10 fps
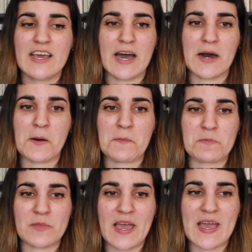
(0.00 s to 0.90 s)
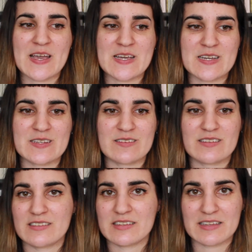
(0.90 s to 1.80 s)
and
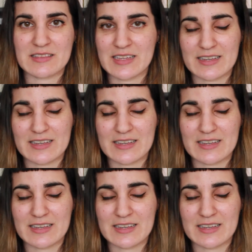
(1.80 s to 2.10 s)
to see the